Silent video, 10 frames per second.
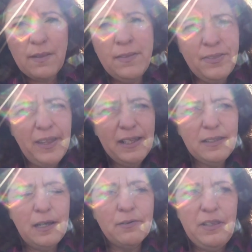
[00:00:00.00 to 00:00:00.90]
That's
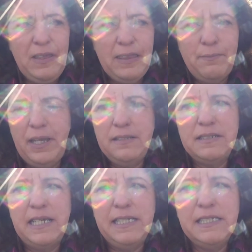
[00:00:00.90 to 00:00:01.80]
the only thing that makes
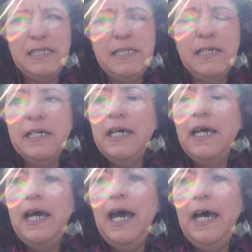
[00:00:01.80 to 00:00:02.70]
sense.
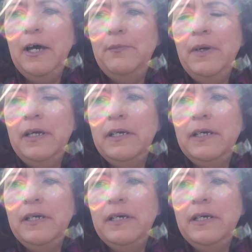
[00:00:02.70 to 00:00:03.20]
Um,